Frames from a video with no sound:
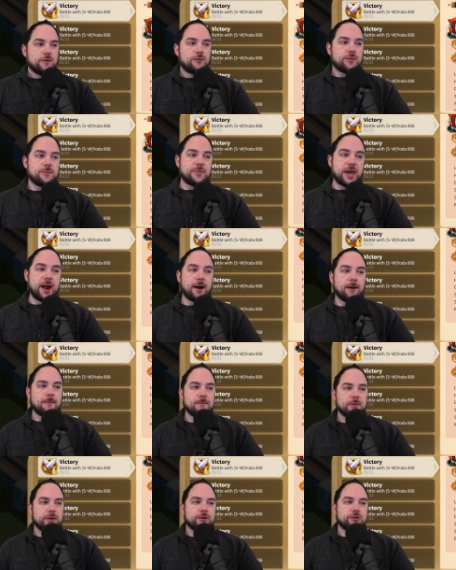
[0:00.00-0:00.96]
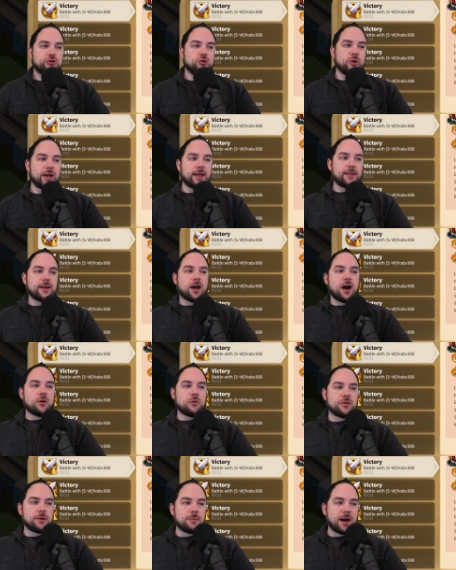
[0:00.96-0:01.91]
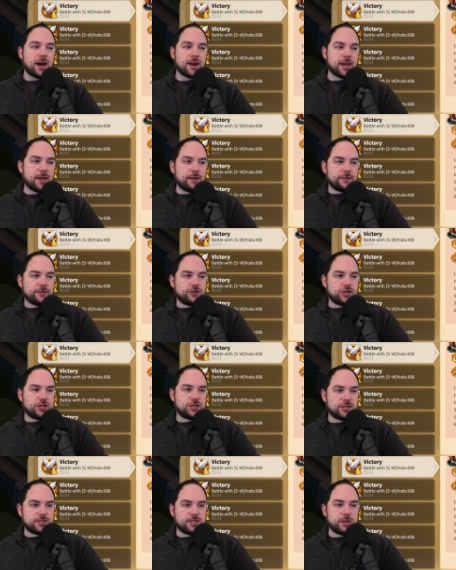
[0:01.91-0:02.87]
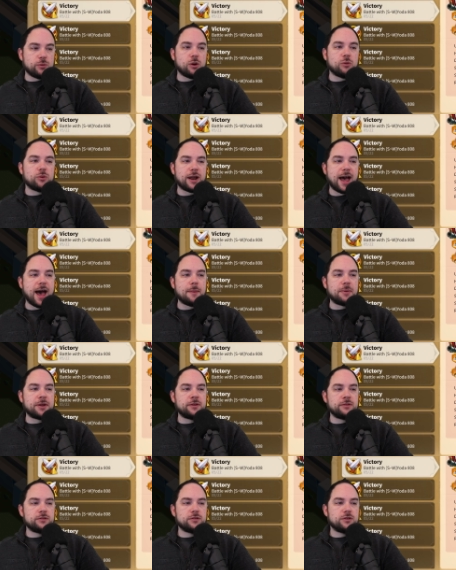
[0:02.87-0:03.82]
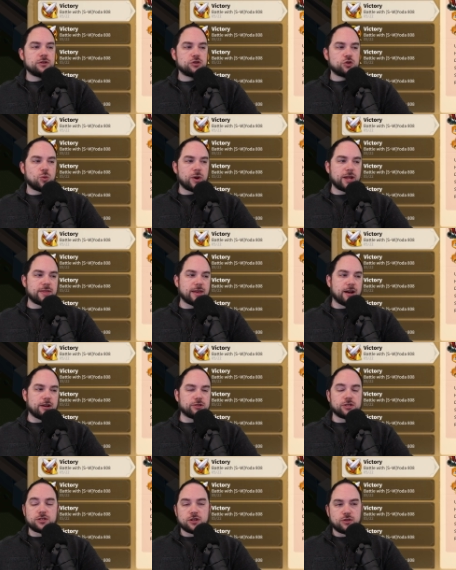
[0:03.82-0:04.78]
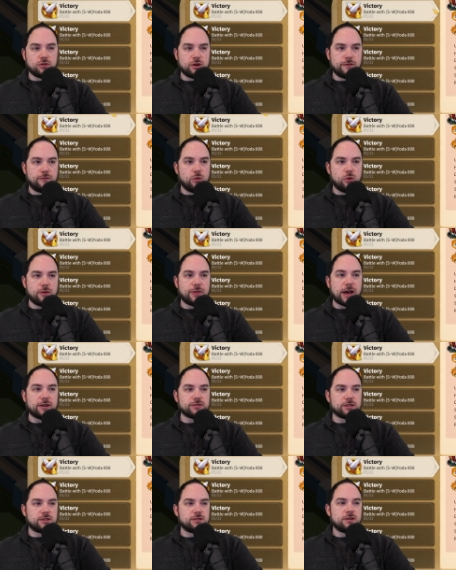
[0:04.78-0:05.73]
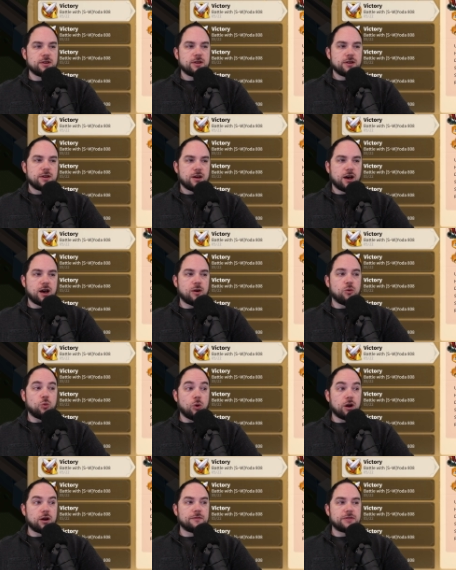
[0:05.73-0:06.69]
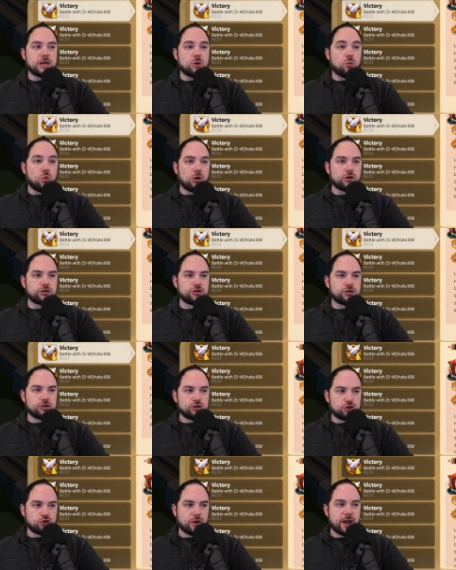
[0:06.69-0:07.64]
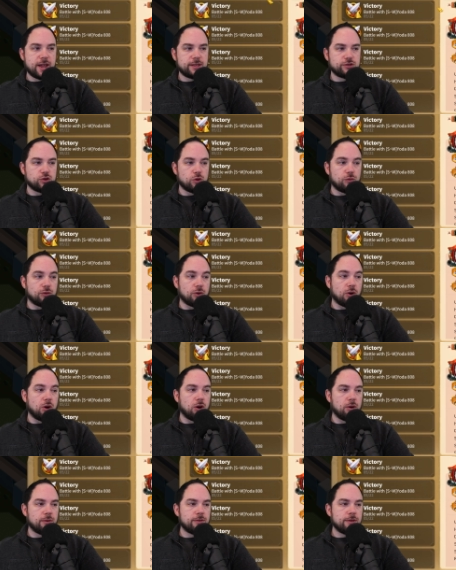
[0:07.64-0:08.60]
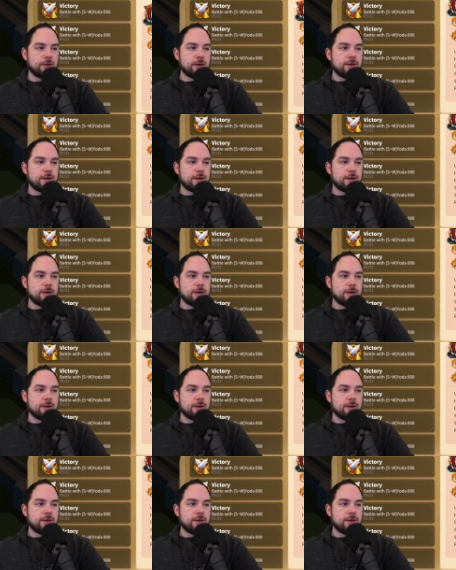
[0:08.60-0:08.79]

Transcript: From there, Zhuge Liang with Amani just to see what would happen. 20,000 to 34,000. Uh, one of the worst trades overall.